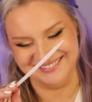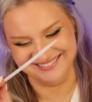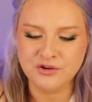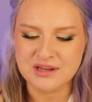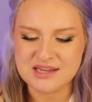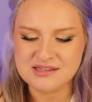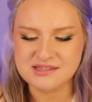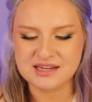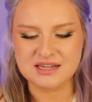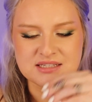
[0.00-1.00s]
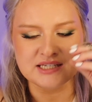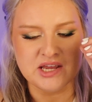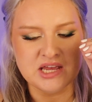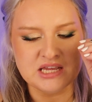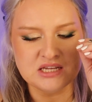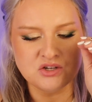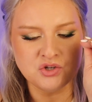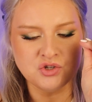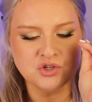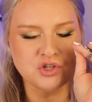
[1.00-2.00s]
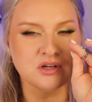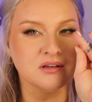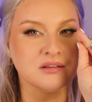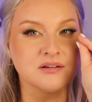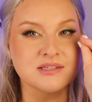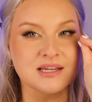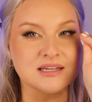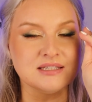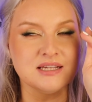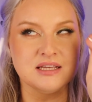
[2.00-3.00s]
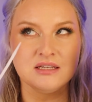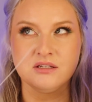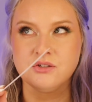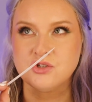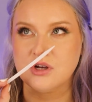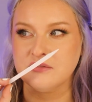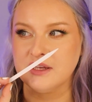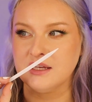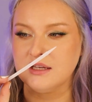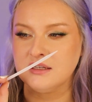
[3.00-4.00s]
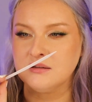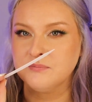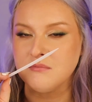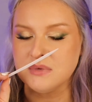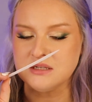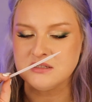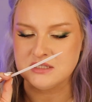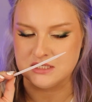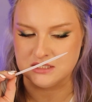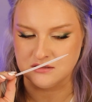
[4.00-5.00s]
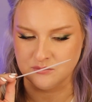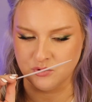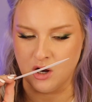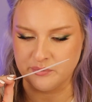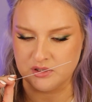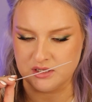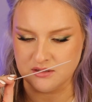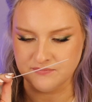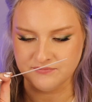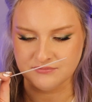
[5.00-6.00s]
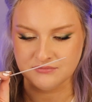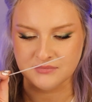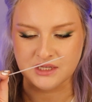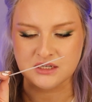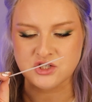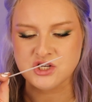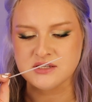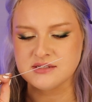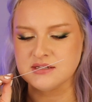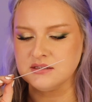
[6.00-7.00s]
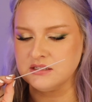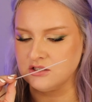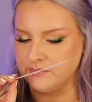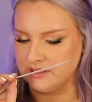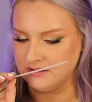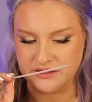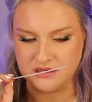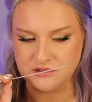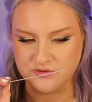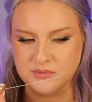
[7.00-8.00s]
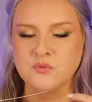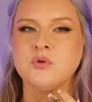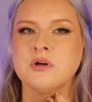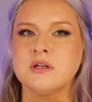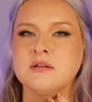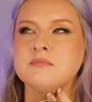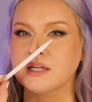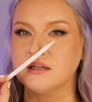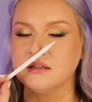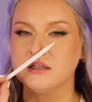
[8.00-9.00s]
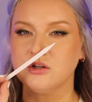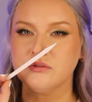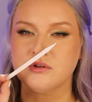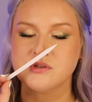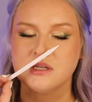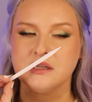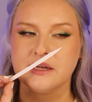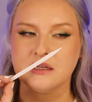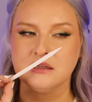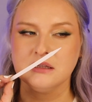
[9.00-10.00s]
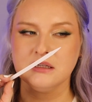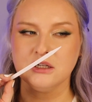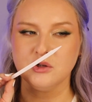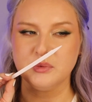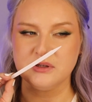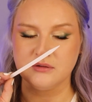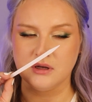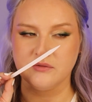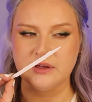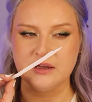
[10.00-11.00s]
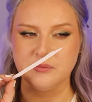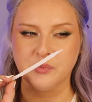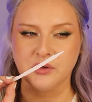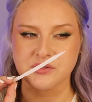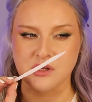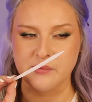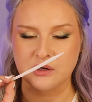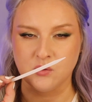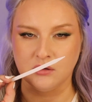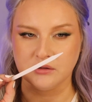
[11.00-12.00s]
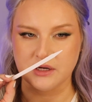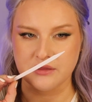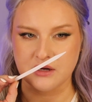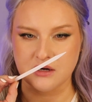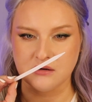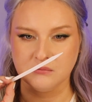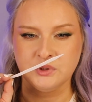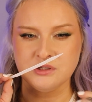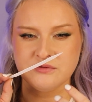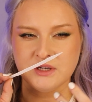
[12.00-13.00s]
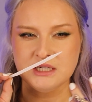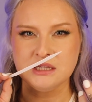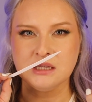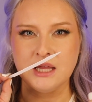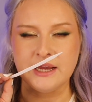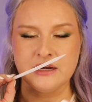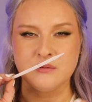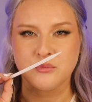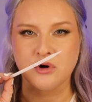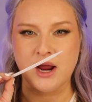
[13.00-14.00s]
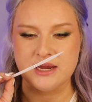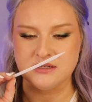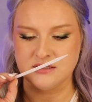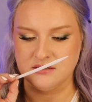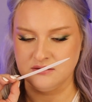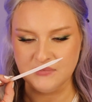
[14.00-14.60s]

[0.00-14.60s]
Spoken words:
There is like a tinge, of a minty property. Like just a little bit. I think it's from the wood. There's a little bit of a balsamic quality there. But it's very light and bright.